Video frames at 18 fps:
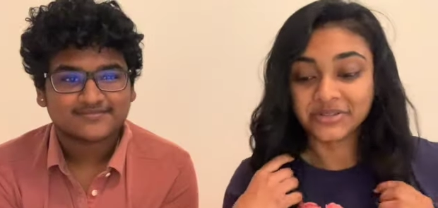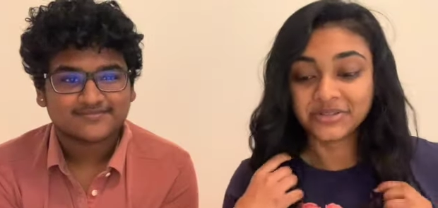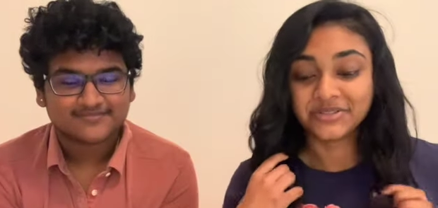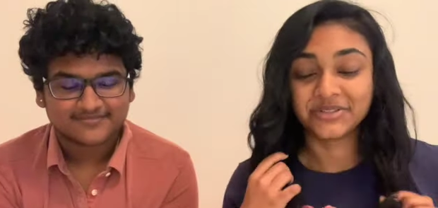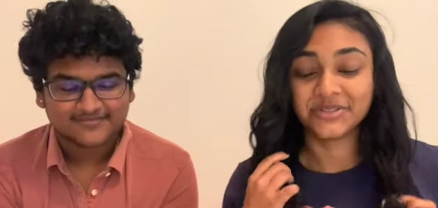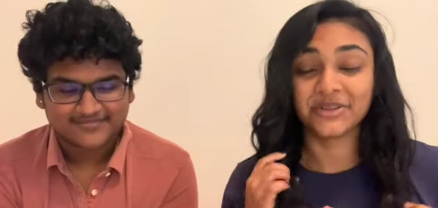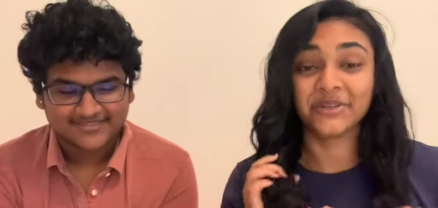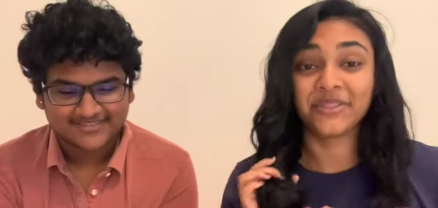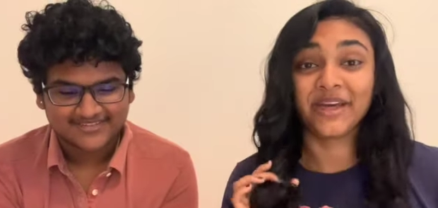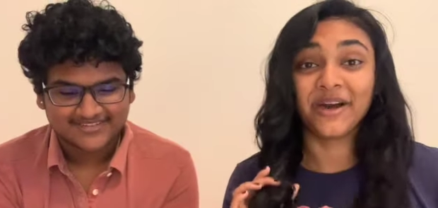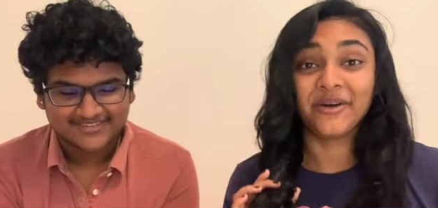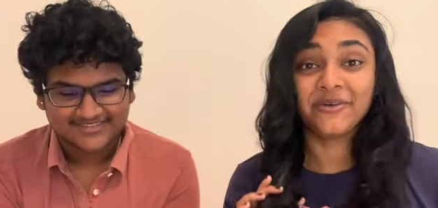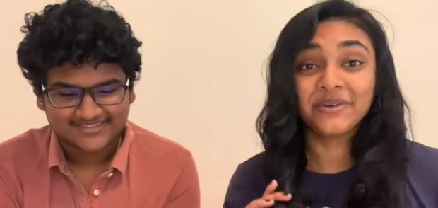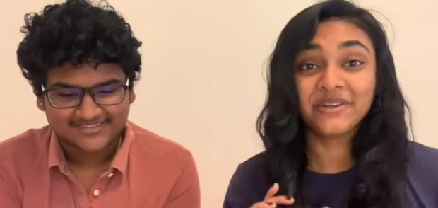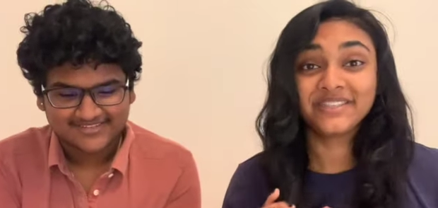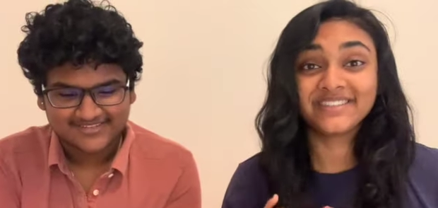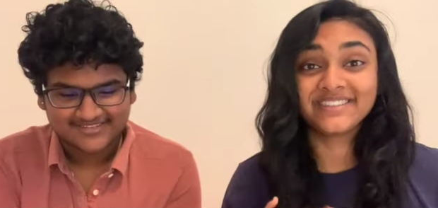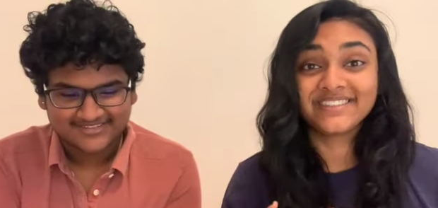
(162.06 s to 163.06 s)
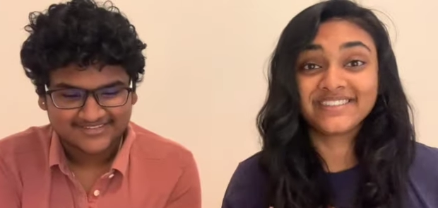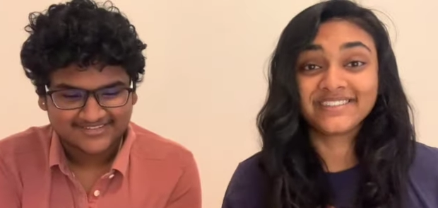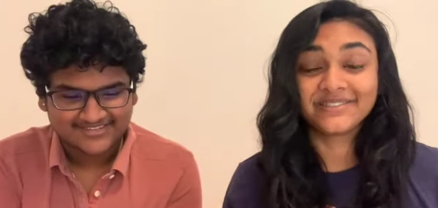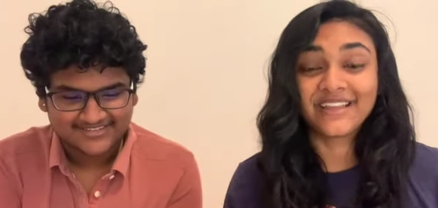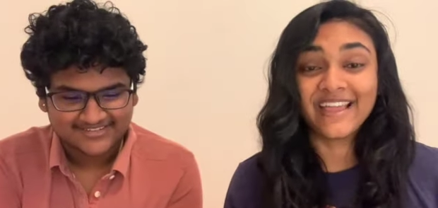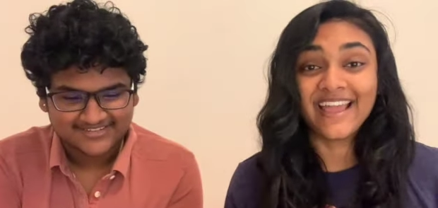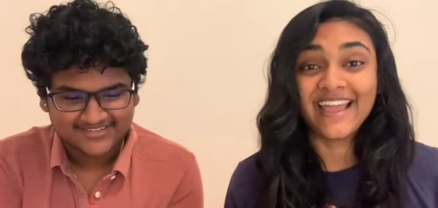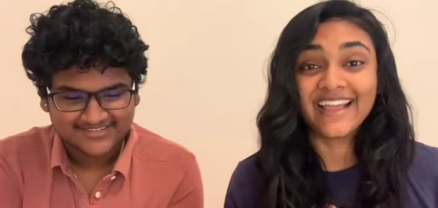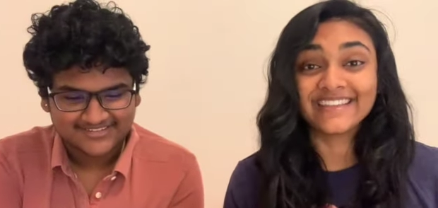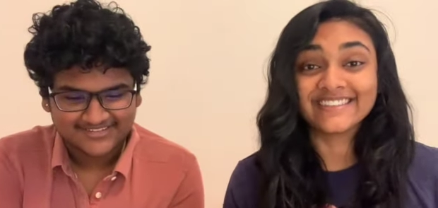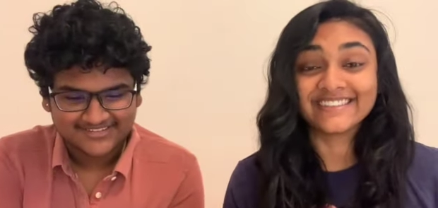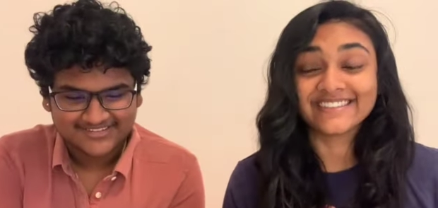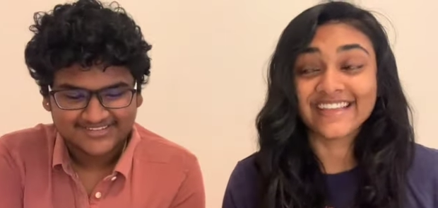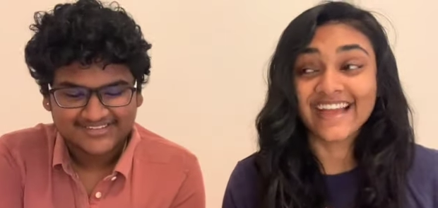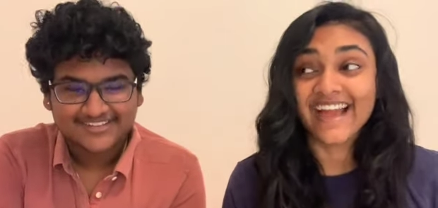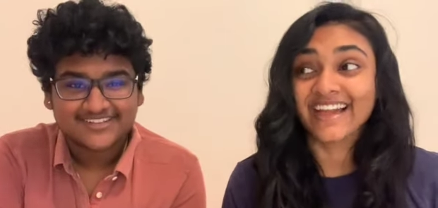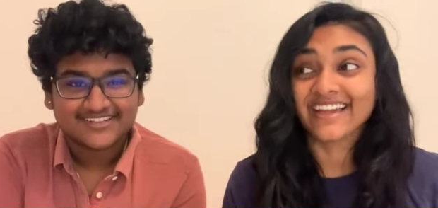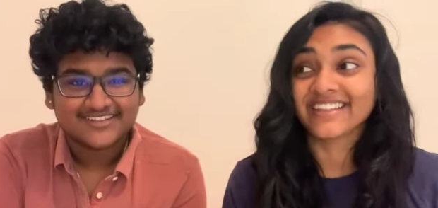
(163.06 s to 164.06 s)
Speaker 1: so that was
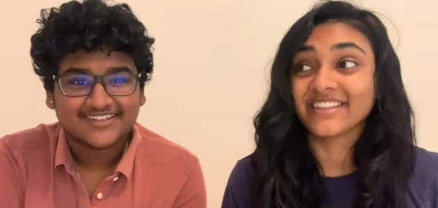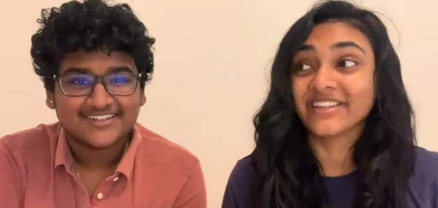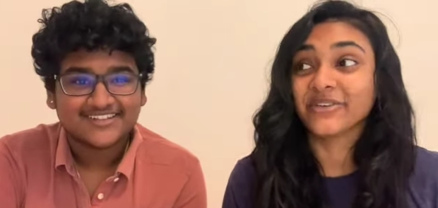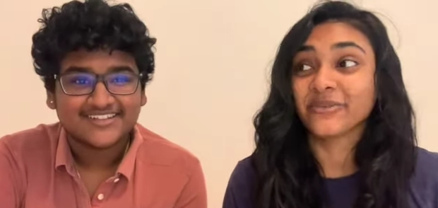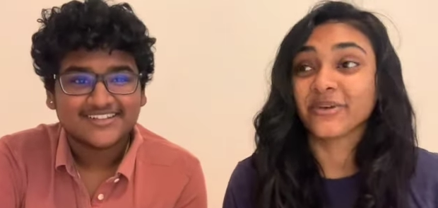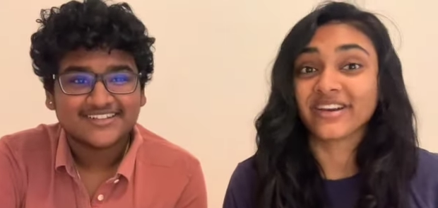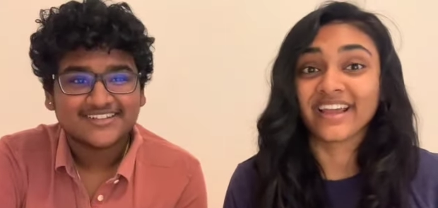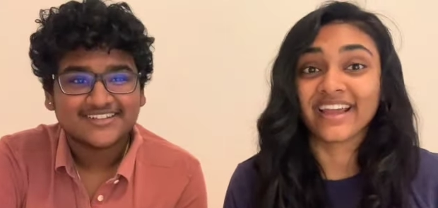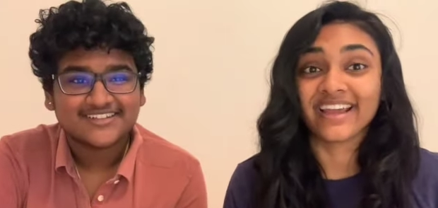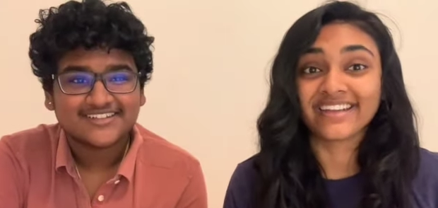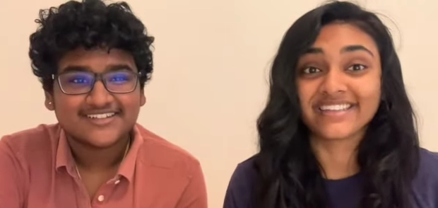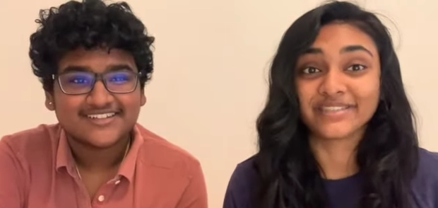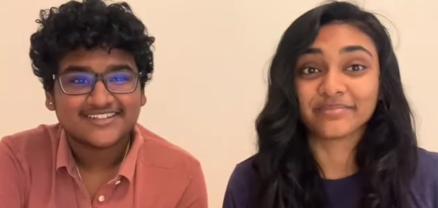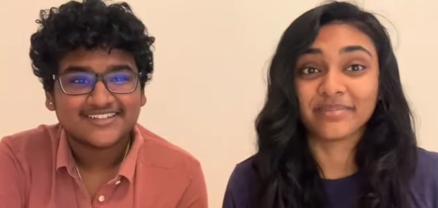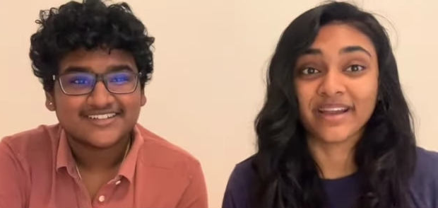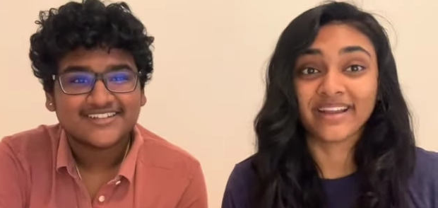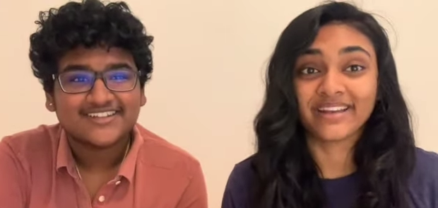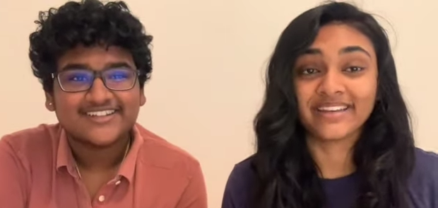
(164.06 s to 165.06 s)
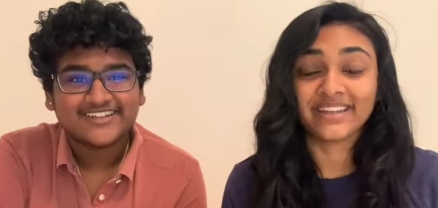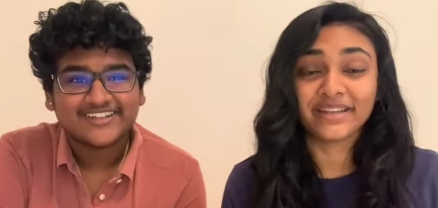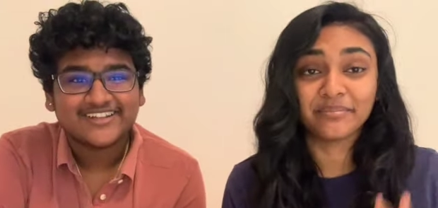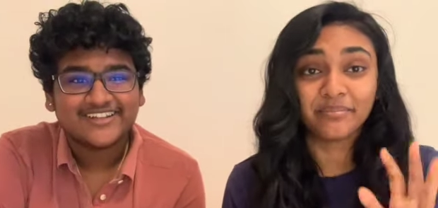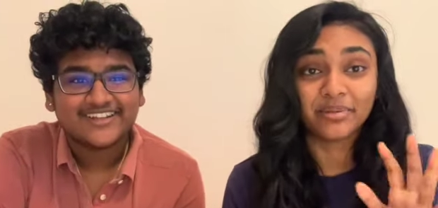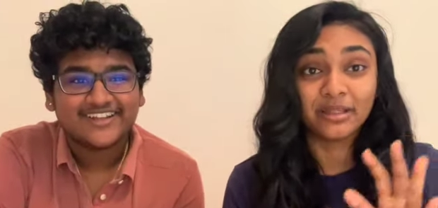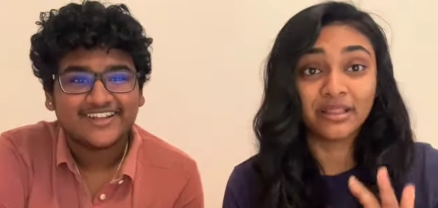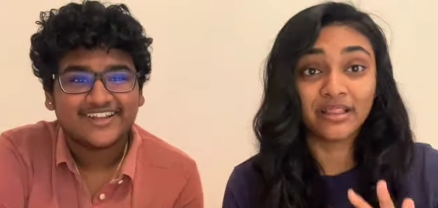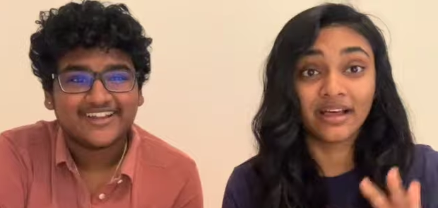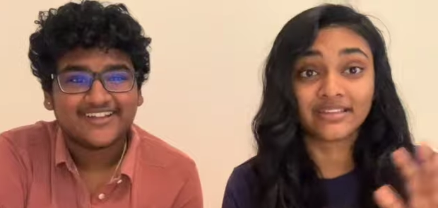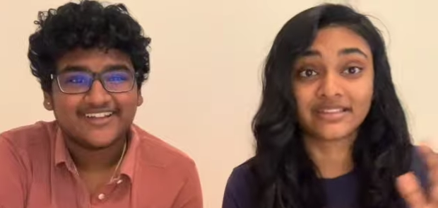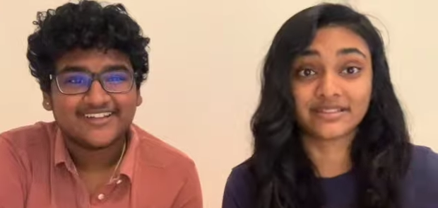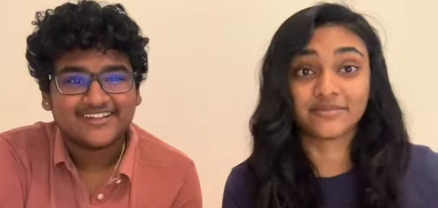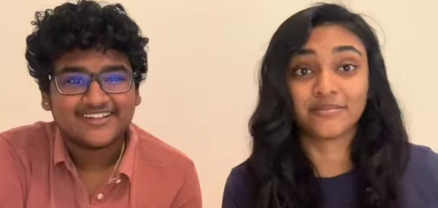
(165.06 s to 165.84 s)
exactly what I expected plus